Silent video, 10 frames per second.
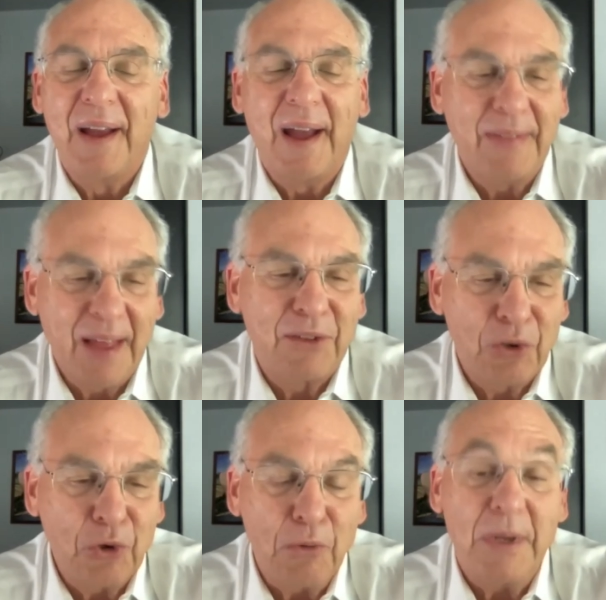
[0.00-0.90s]
and that
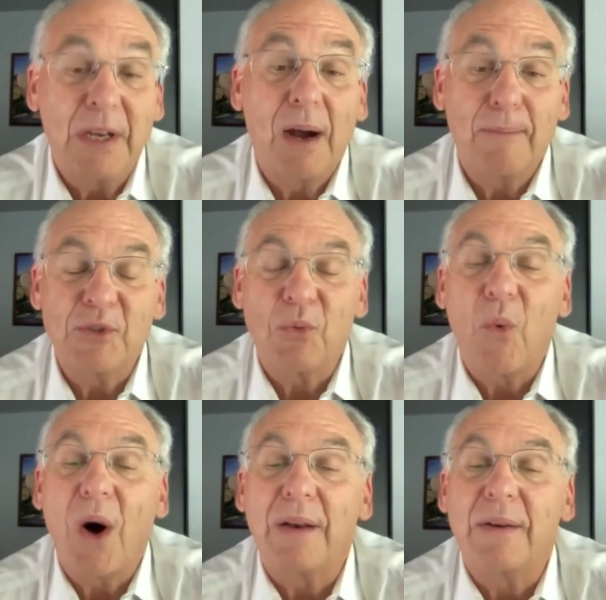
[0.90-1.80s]
2 becomes
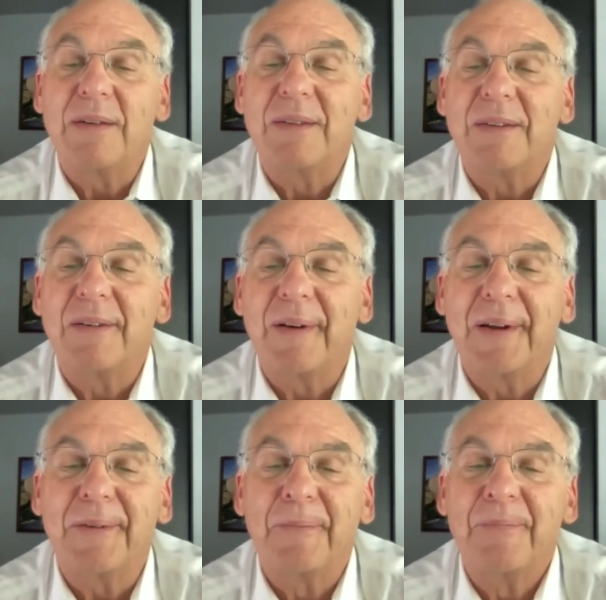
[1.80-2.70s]
1, right?